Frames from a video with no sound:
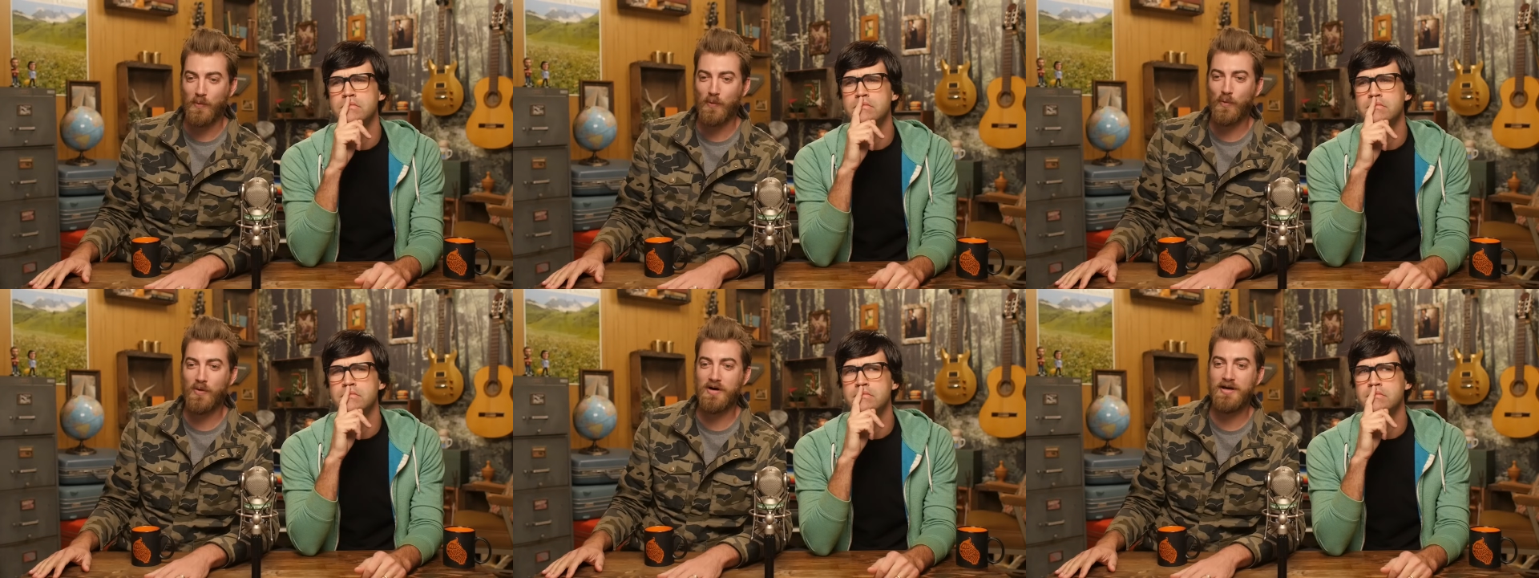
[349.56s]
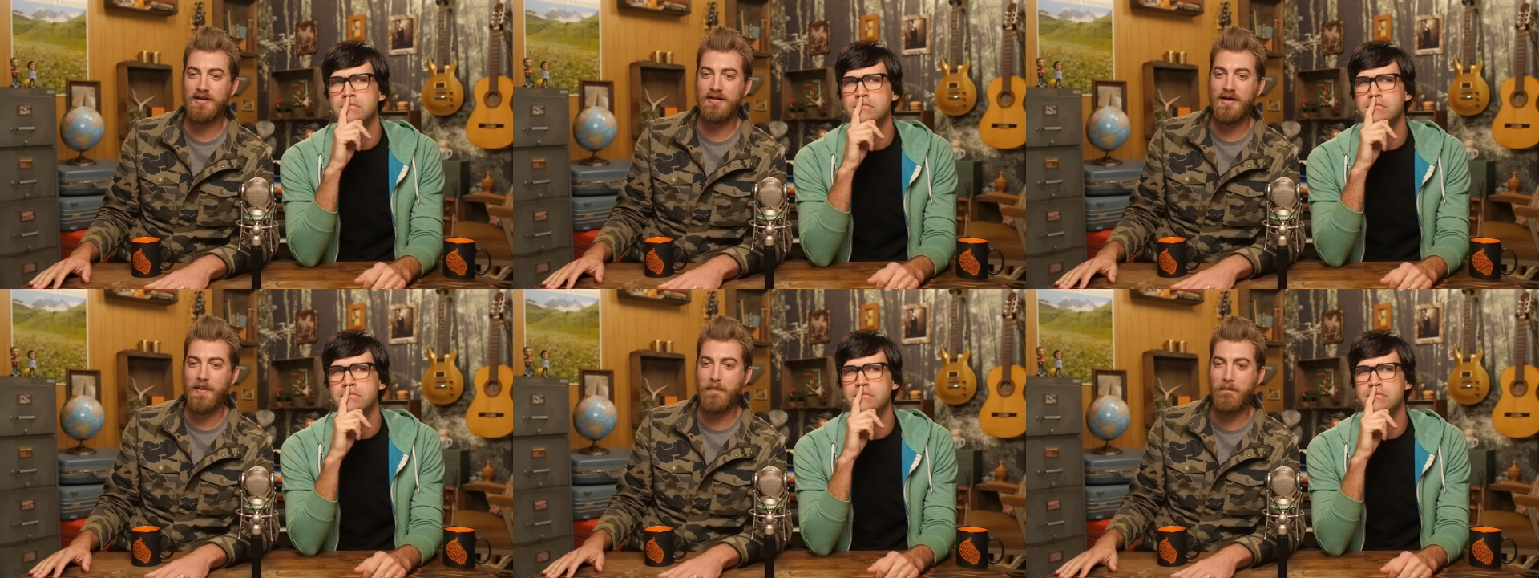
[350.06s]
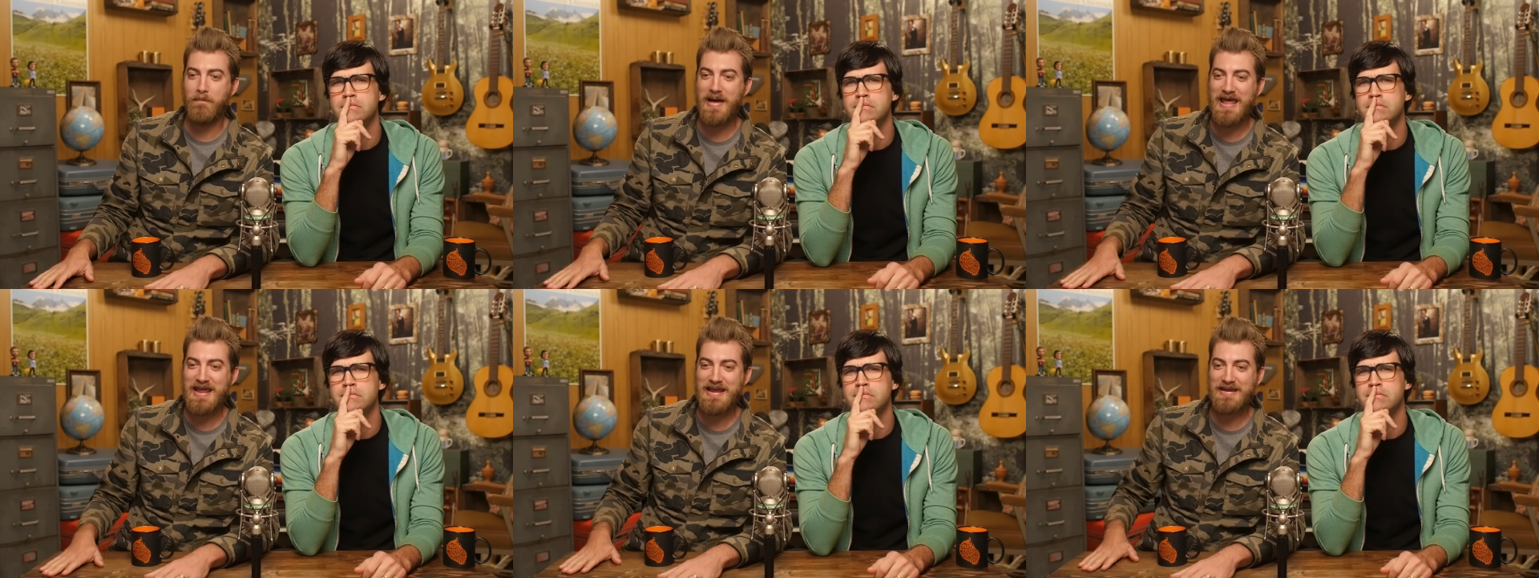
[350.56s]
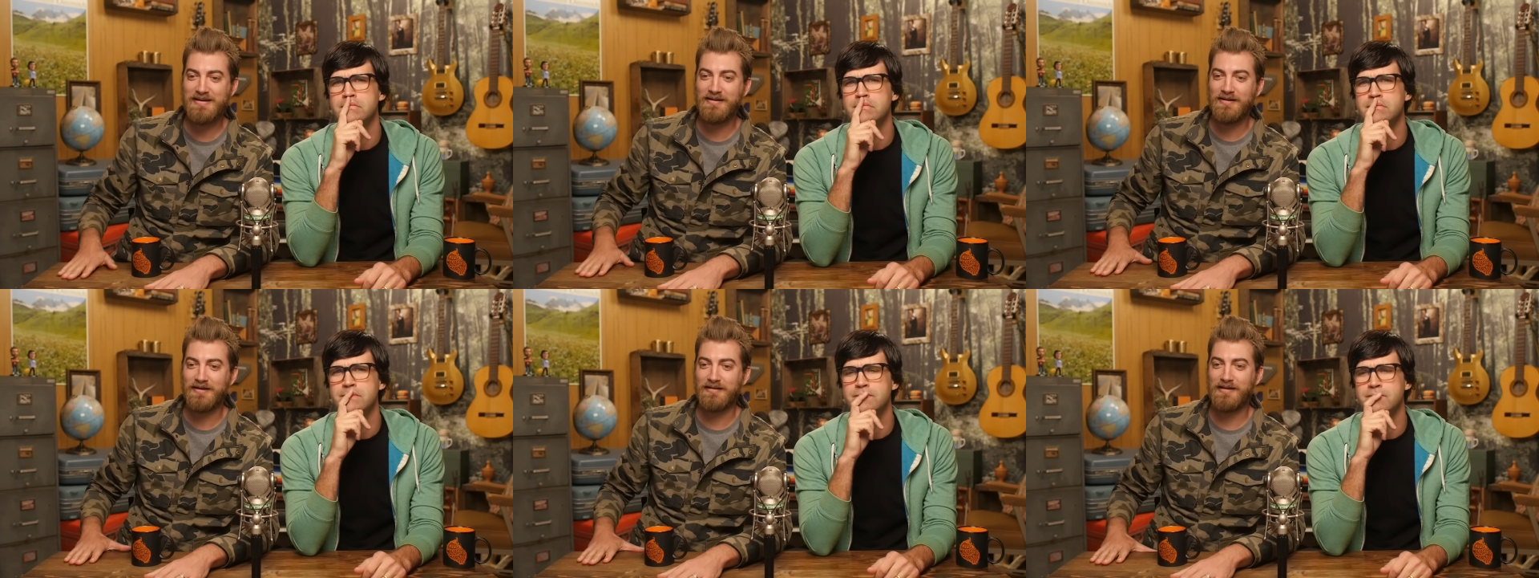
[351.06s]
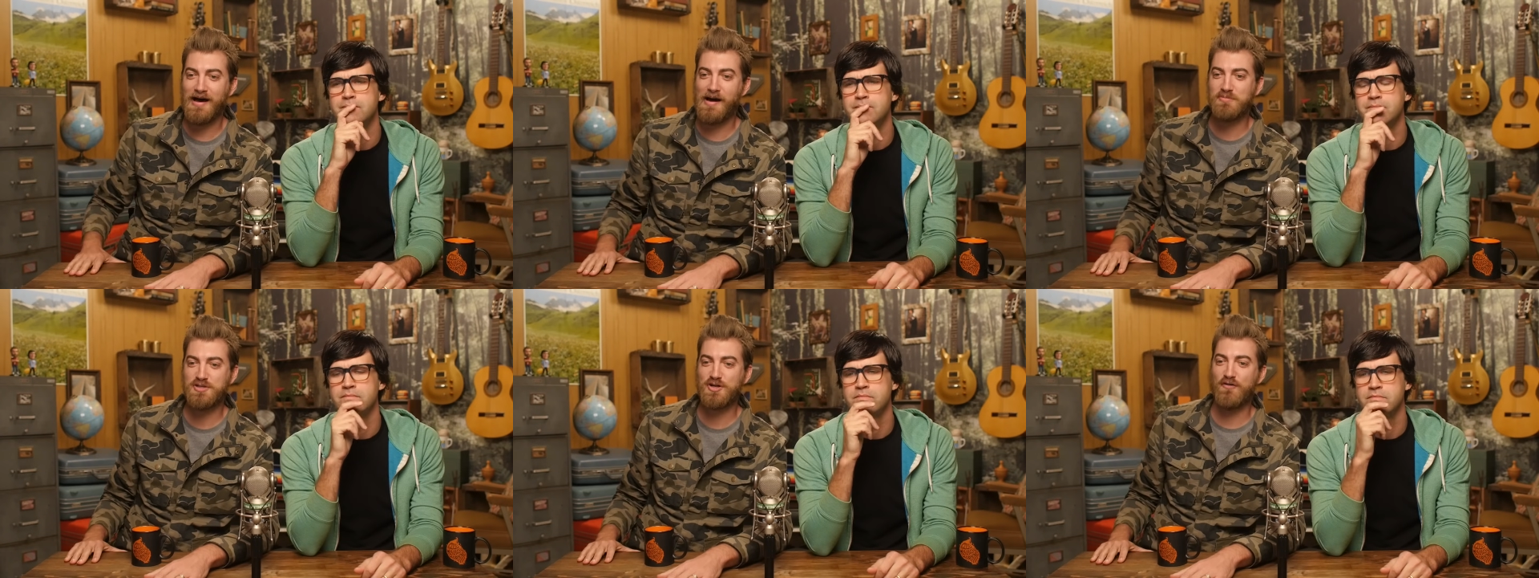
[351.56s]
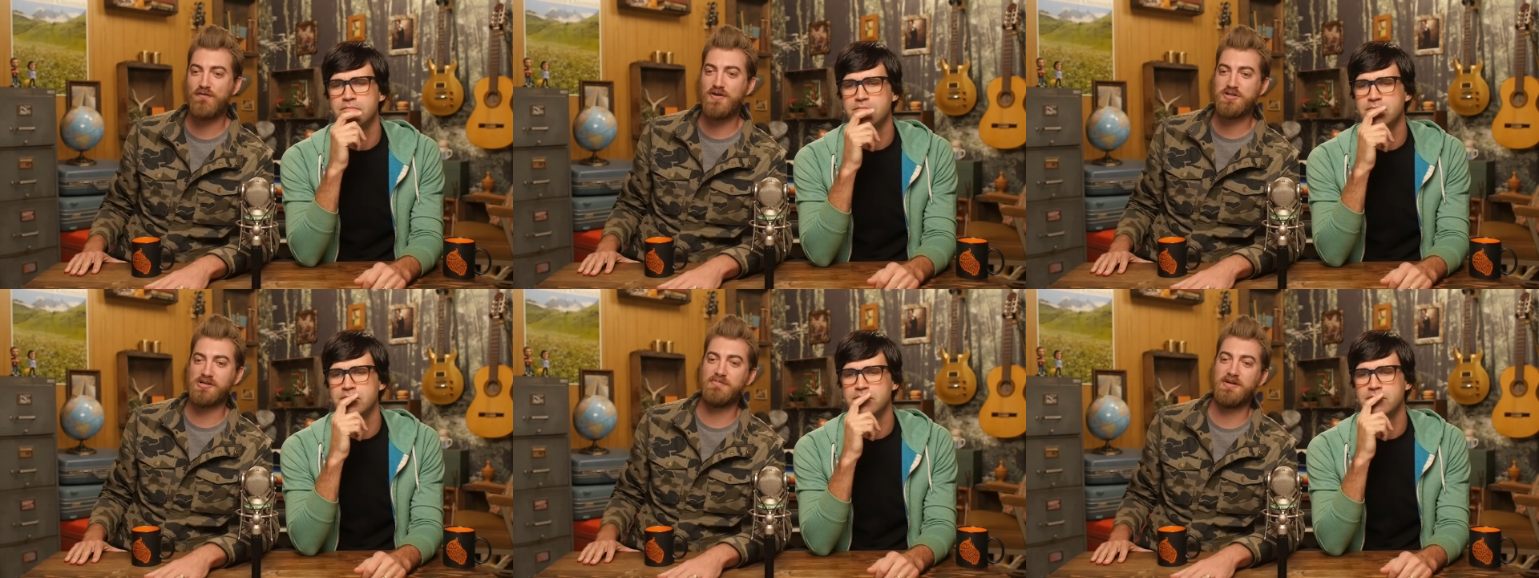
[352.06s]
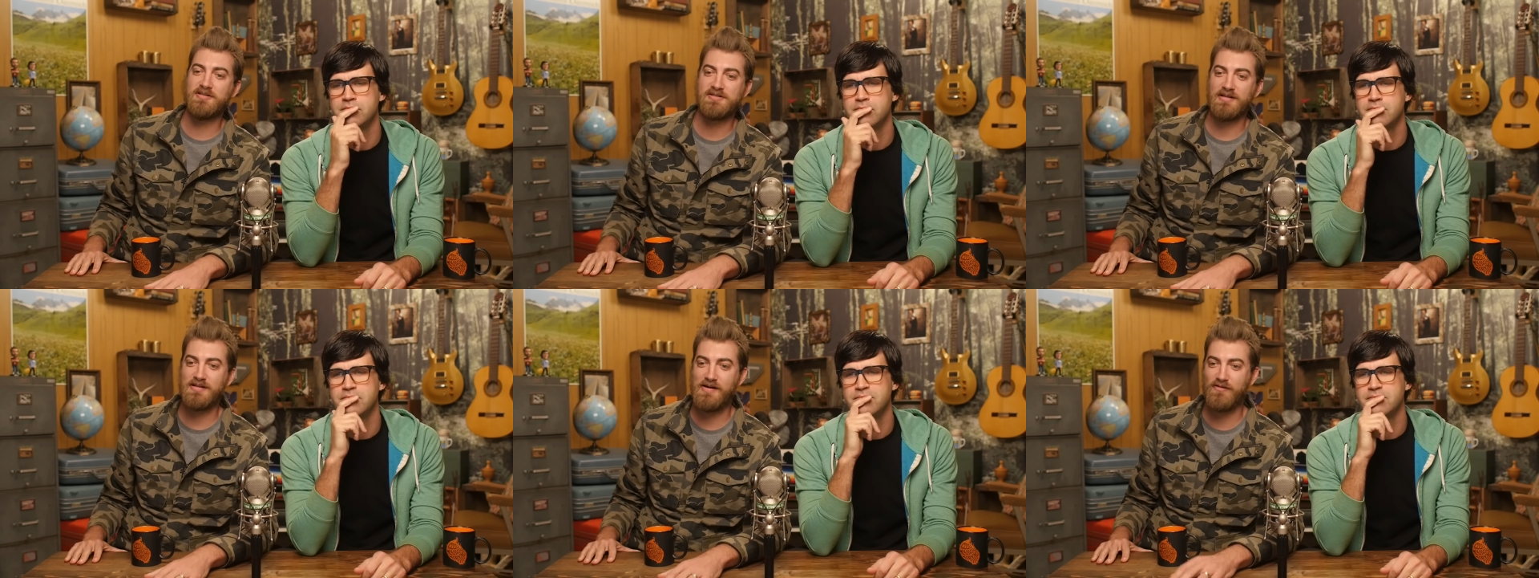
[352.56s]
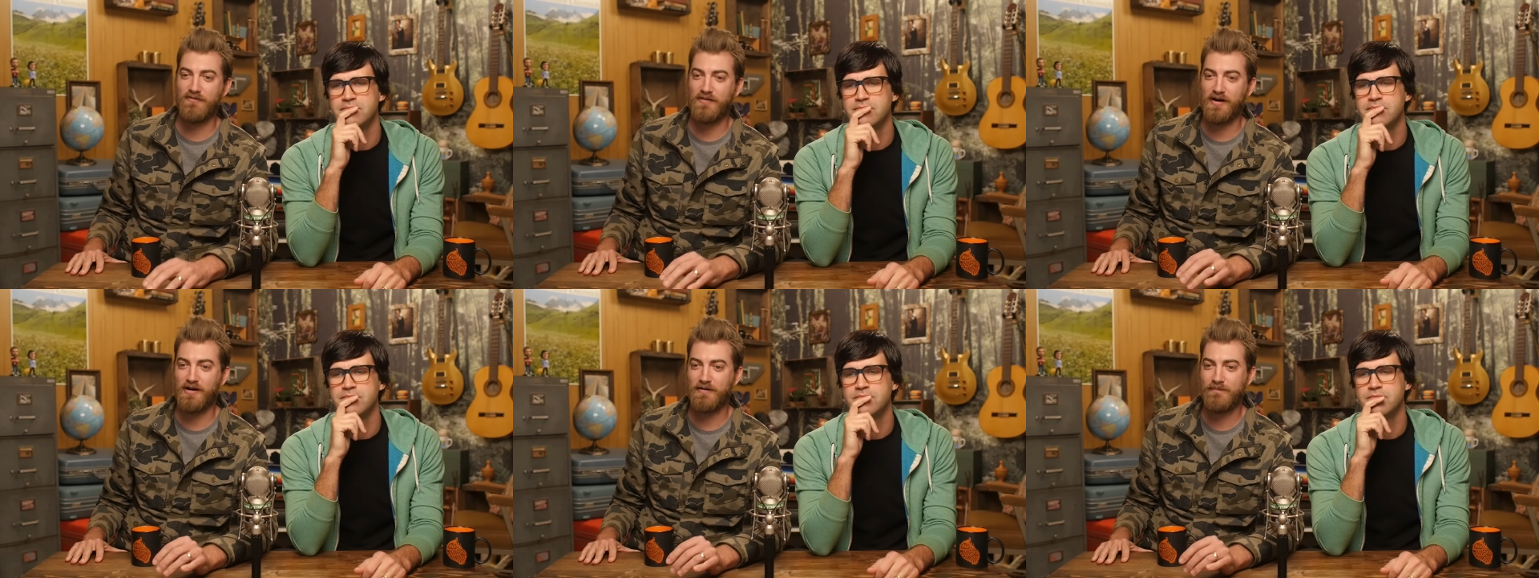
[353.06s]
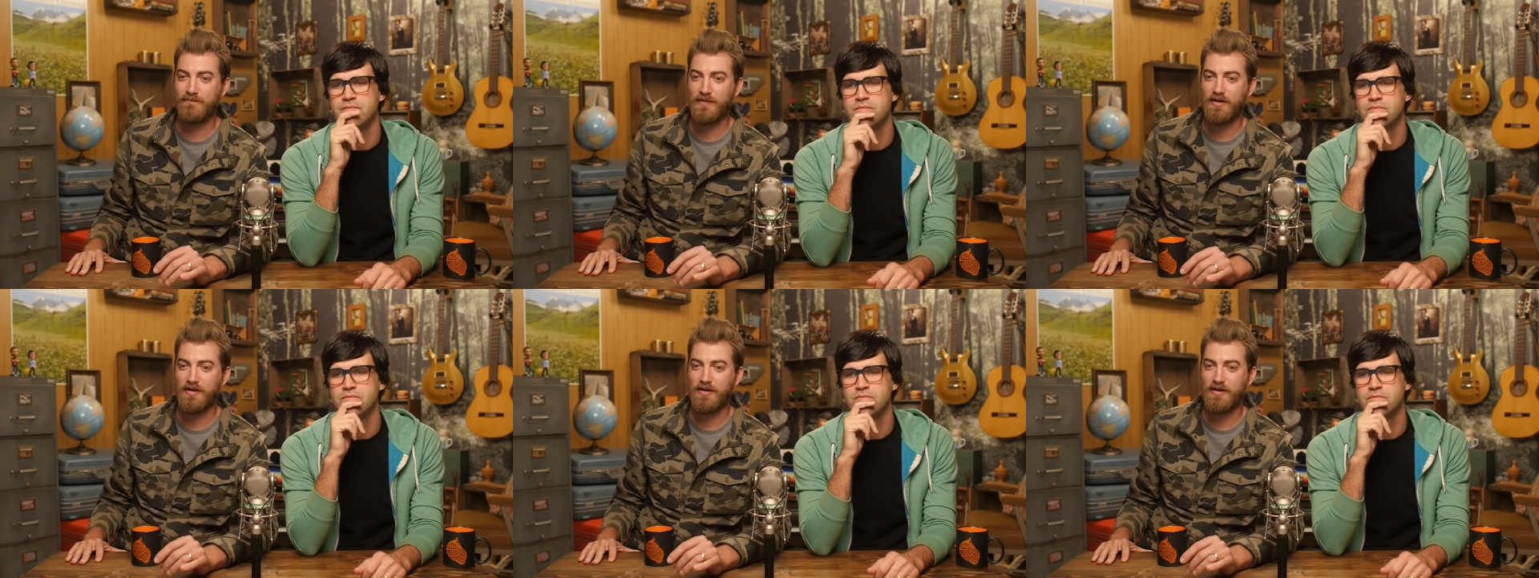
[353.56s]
Speaker 1: One Maine lobster fisherman's love affair